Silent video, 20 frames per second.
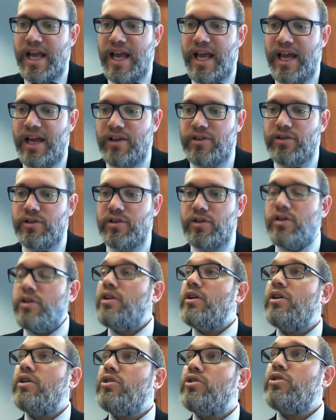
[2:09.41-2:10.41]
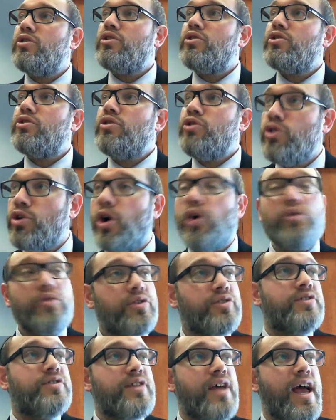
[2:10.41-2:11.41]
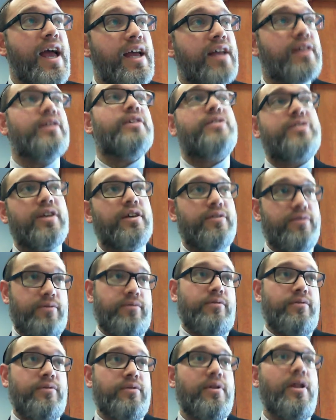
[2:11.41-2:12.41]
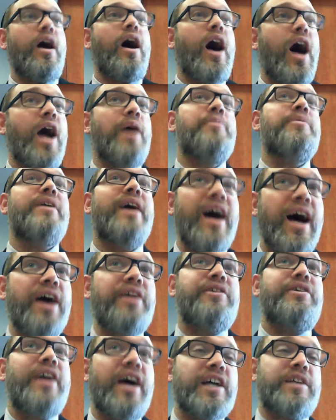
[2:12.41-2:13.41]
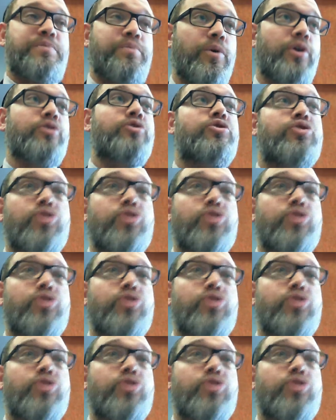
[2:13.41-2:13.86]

and you don't say, listen, I'm not an expert,